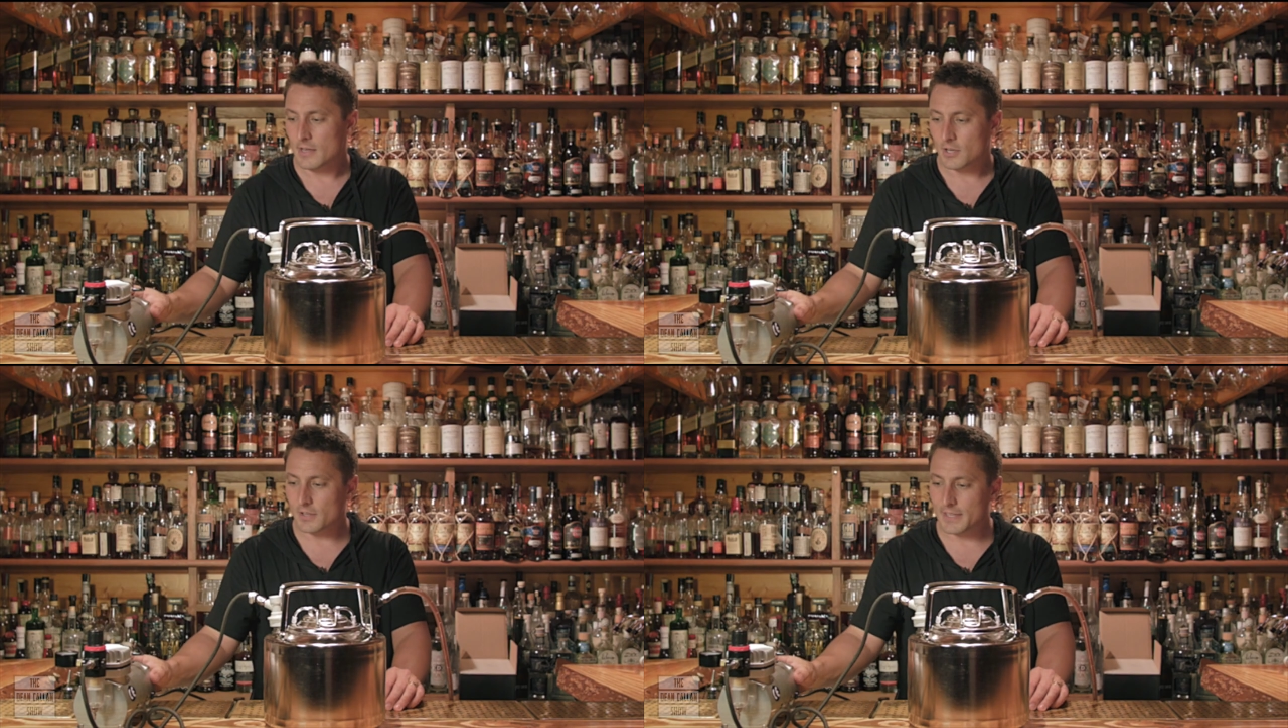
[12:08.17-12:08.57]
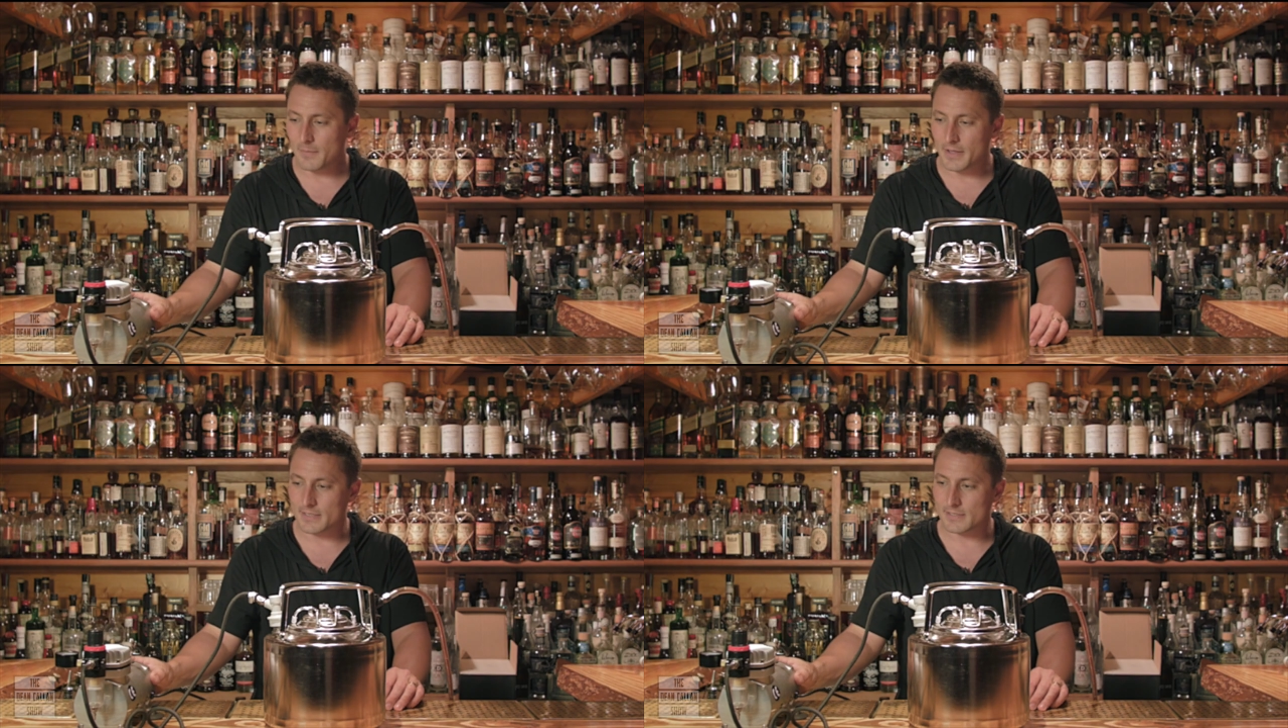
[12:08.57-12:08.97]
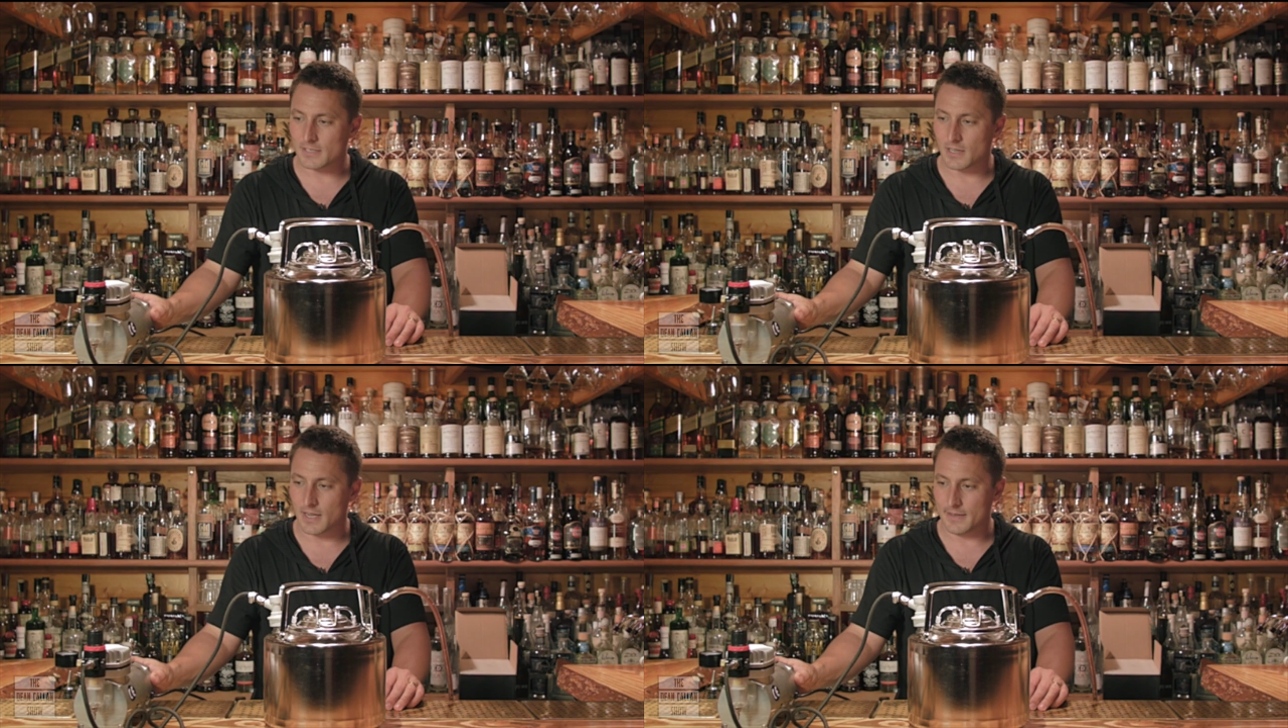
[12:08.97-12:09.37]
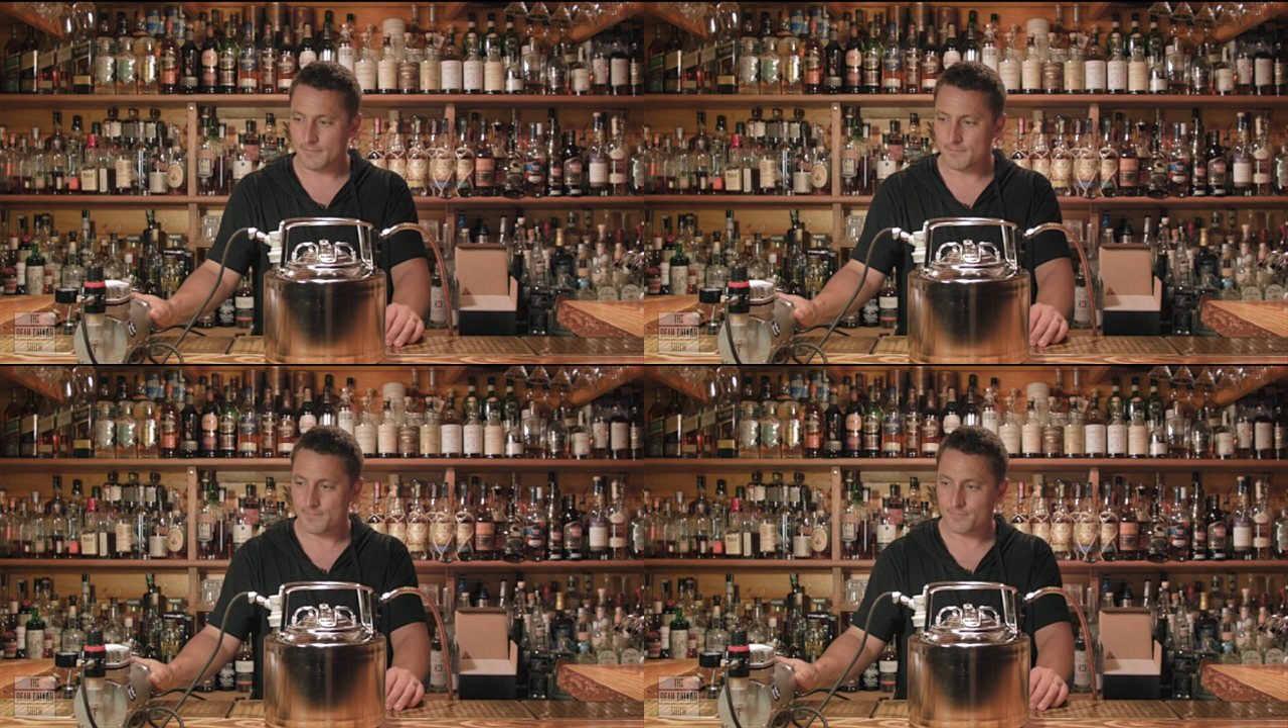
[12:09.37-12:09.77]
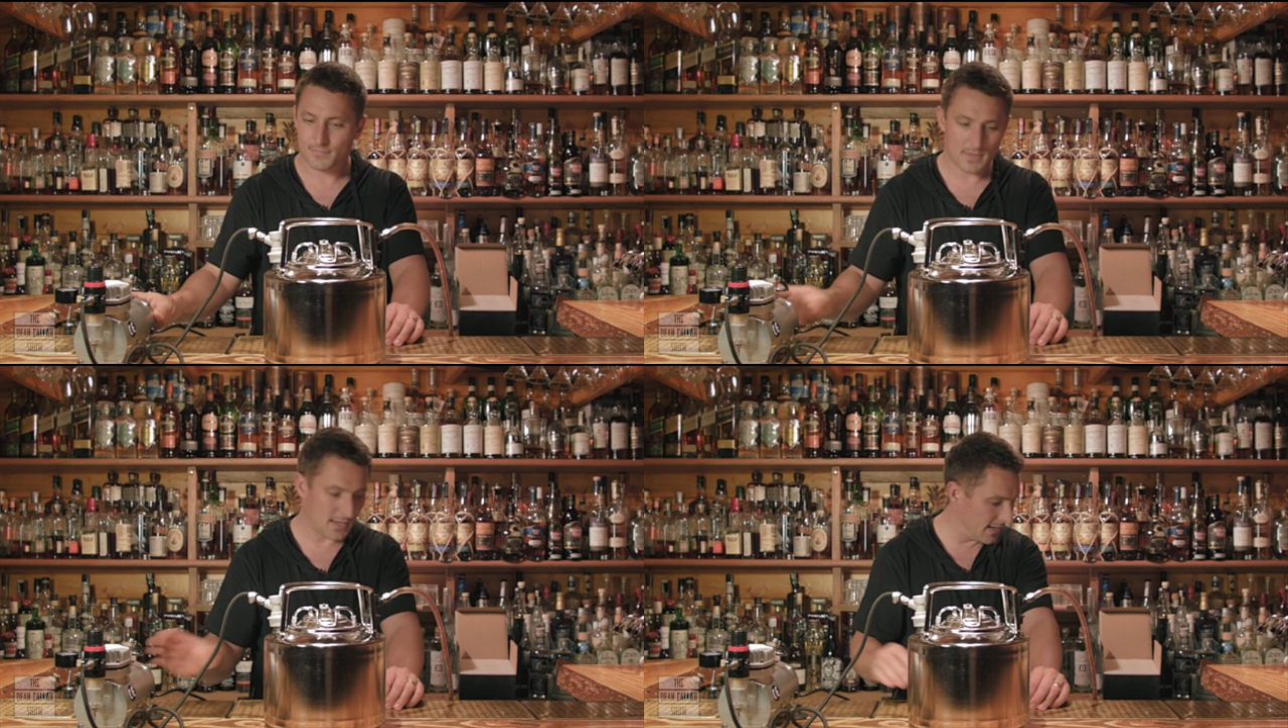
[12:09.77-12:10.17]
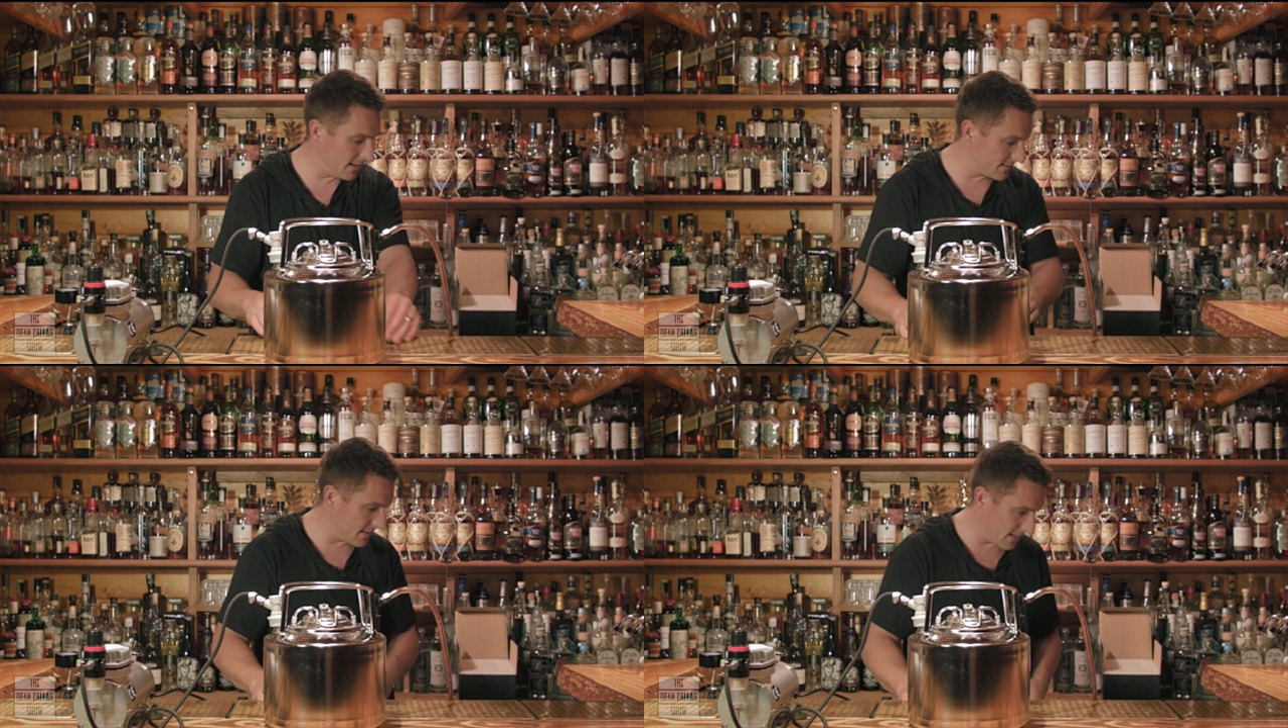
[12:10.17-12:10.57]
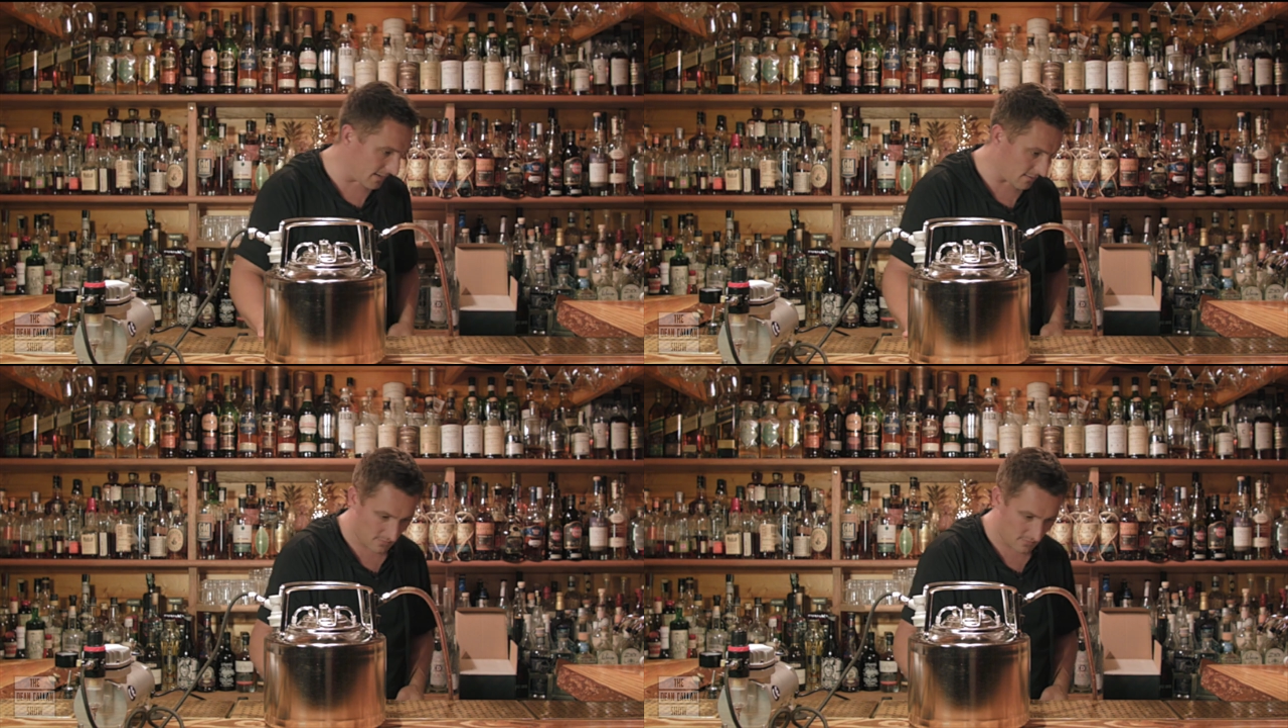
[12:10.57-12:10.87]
Good thing about this little guy is that